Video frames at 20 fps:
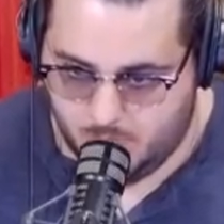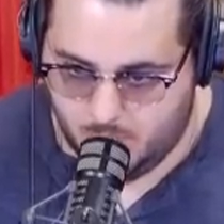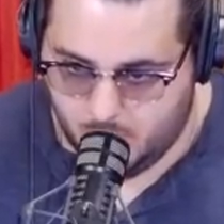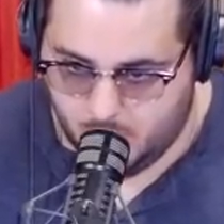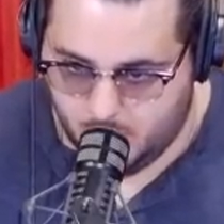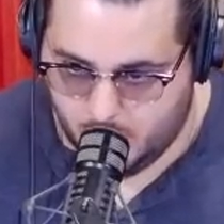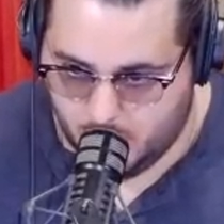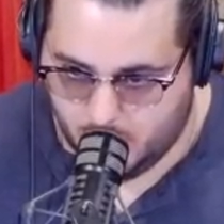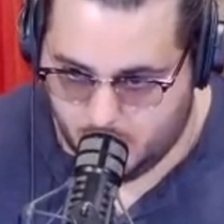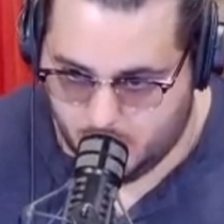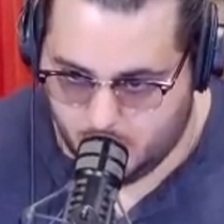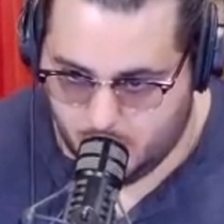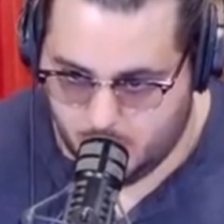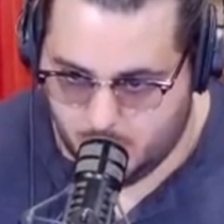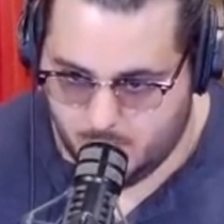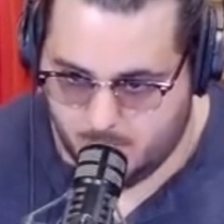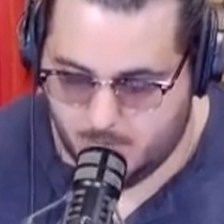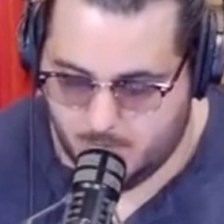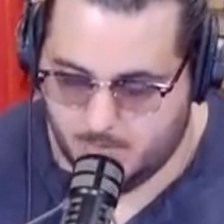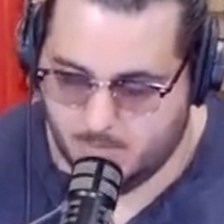
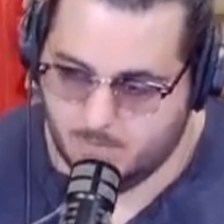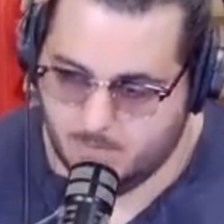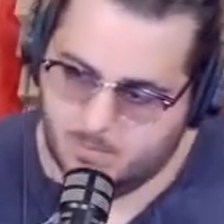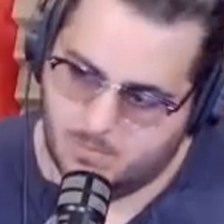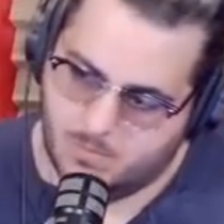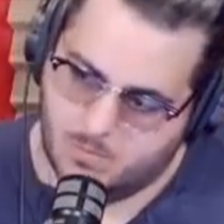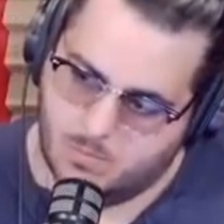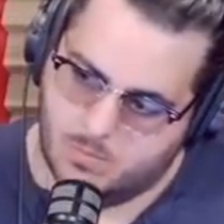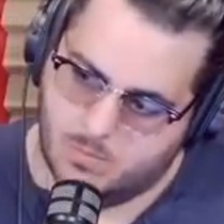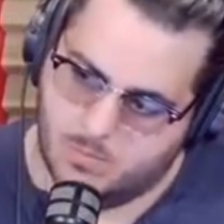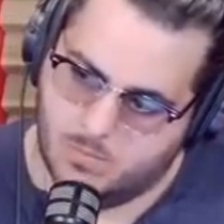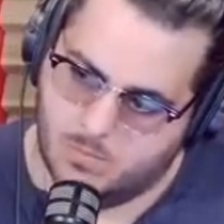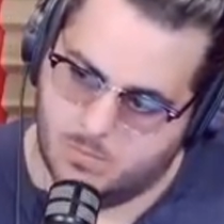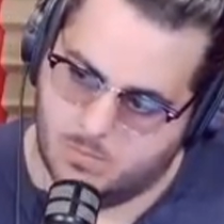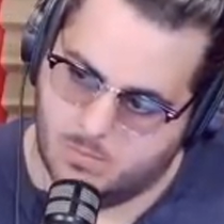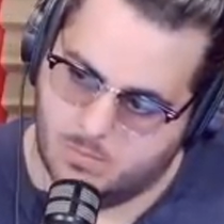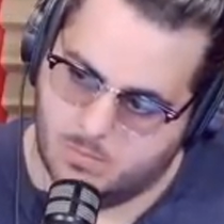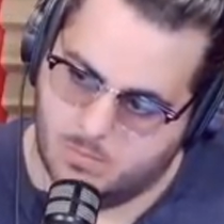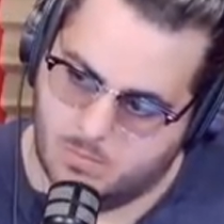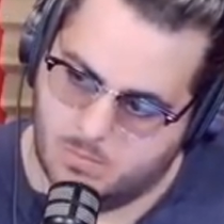
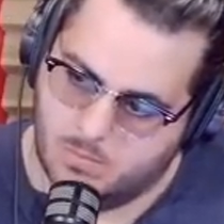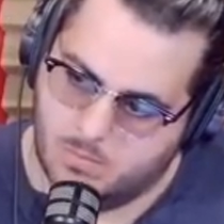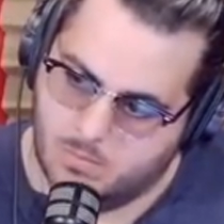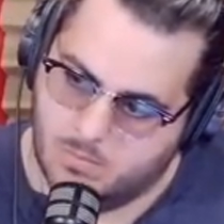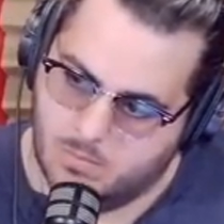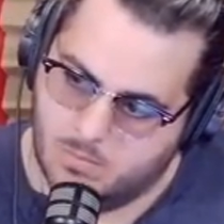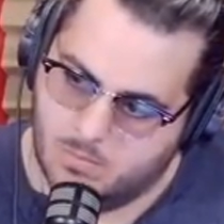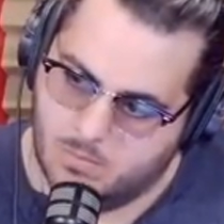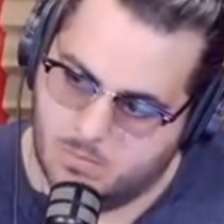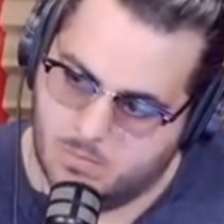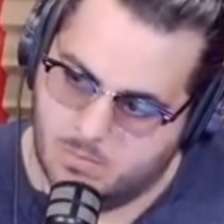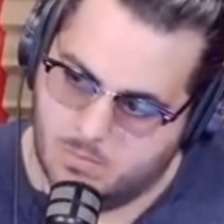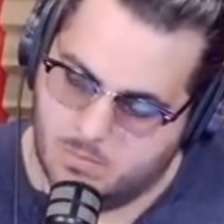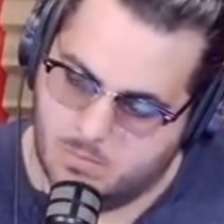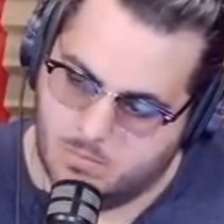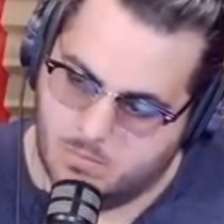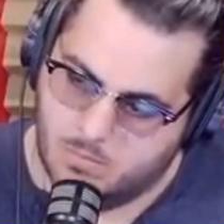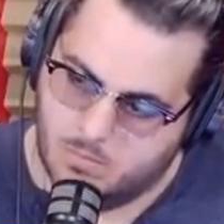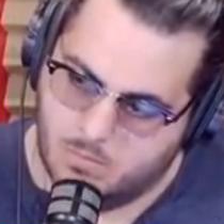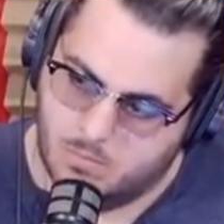
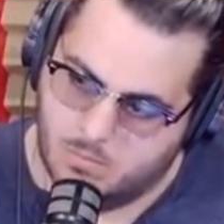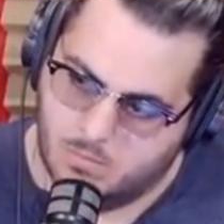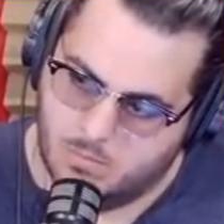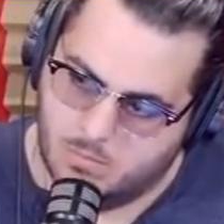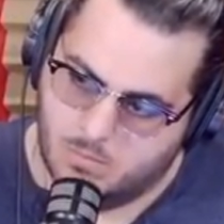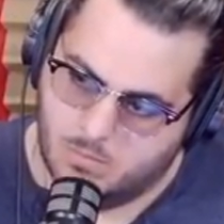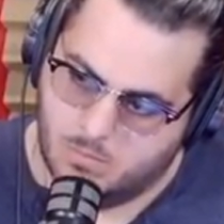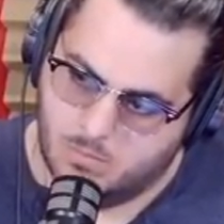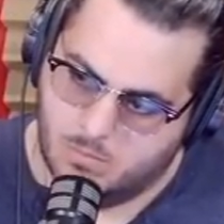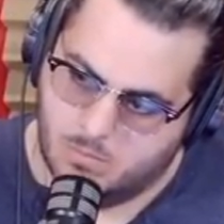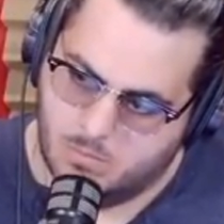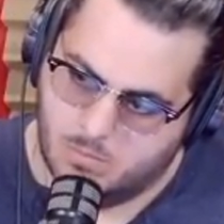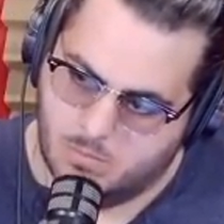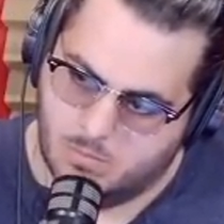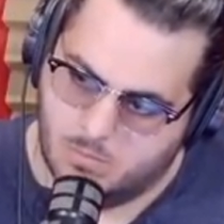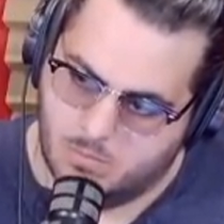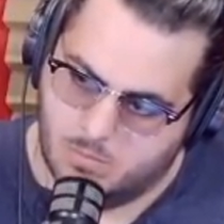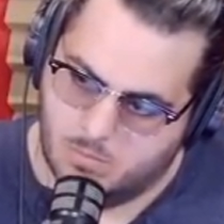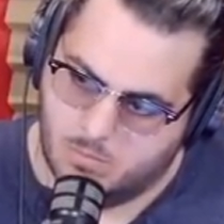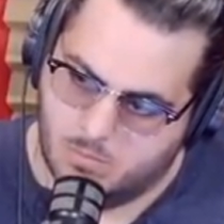
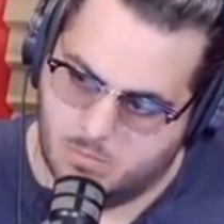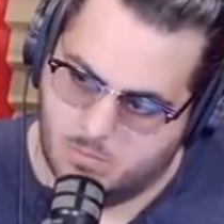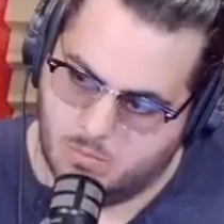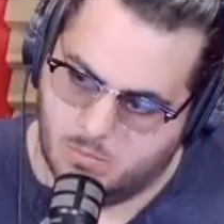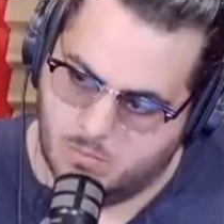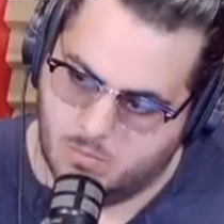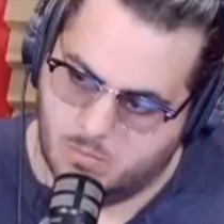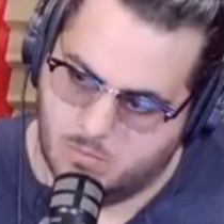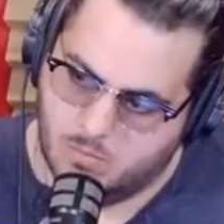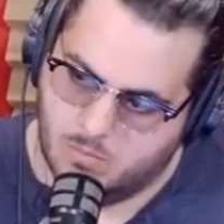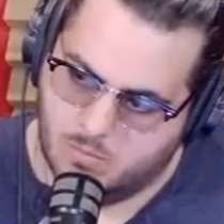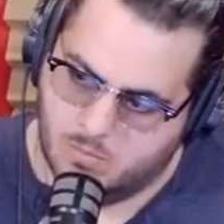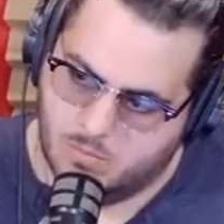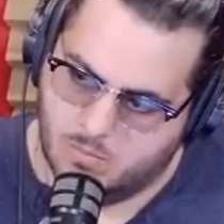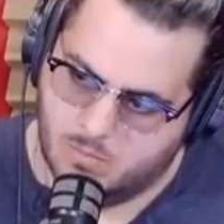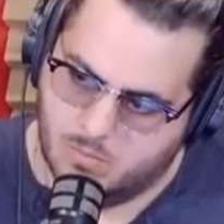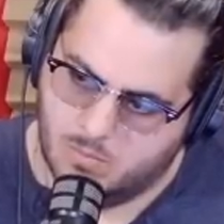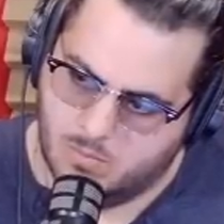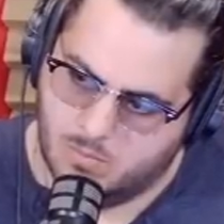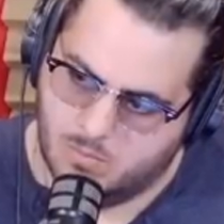
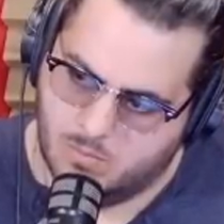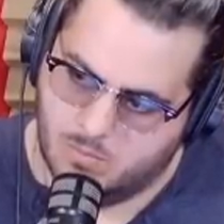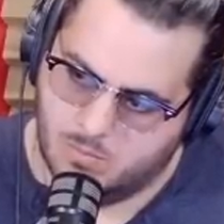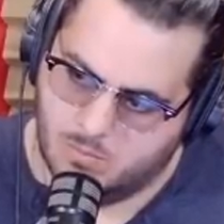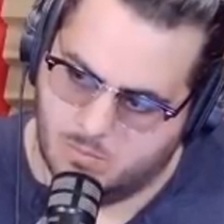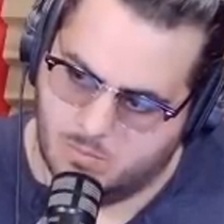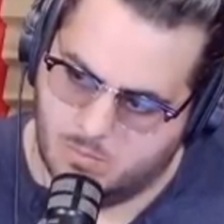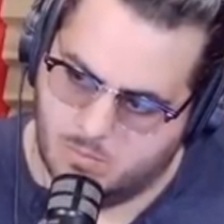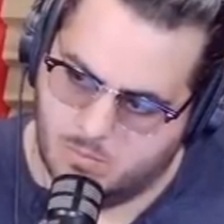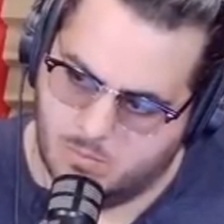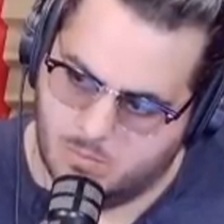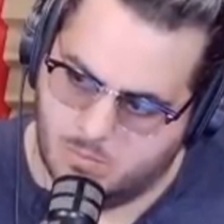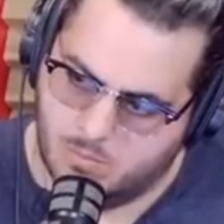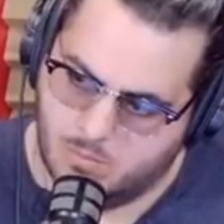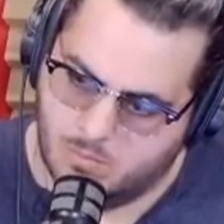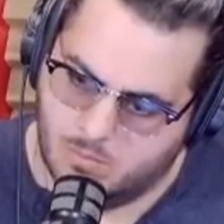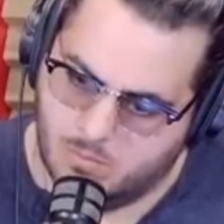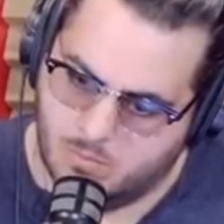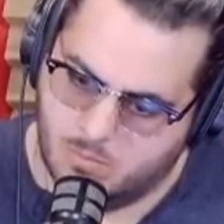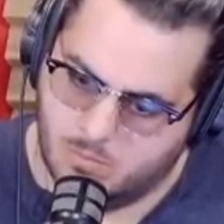
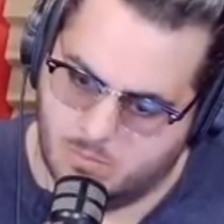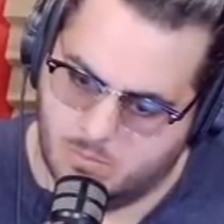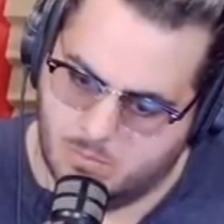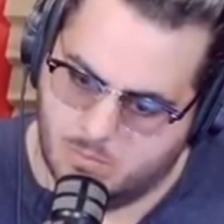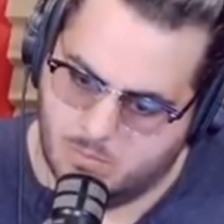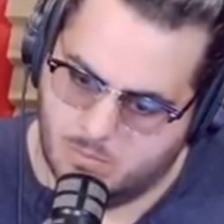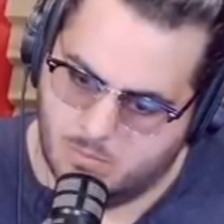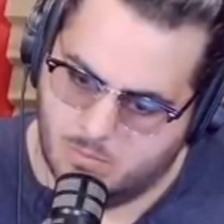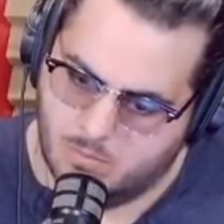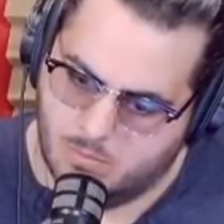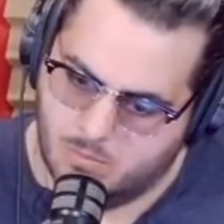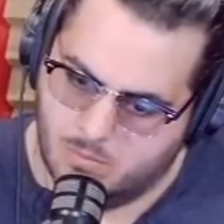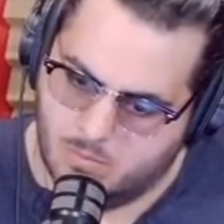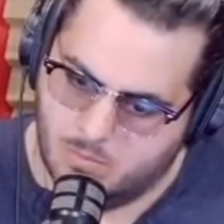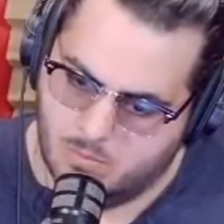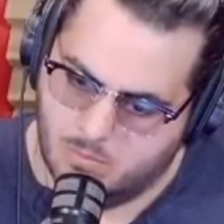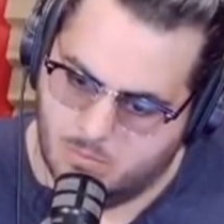The person shown says nothing.